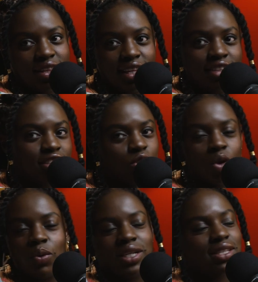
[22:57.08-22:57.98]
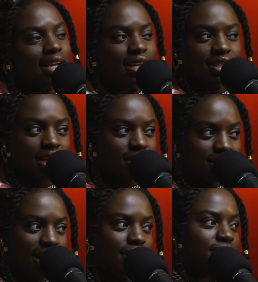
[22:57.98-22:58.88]
just don't waste another child's
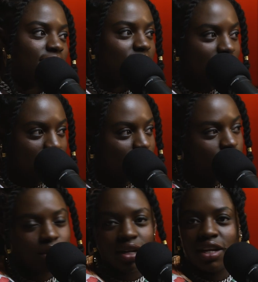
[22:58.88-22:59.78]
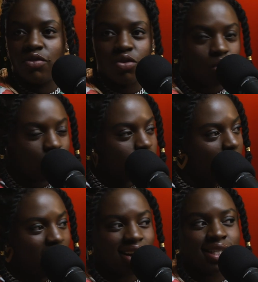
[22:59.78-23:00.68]
time. Yeah? If you know in your
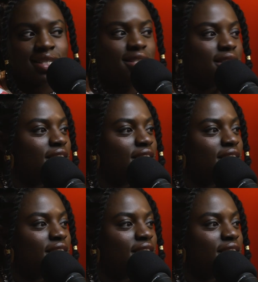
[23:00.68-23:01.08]
heart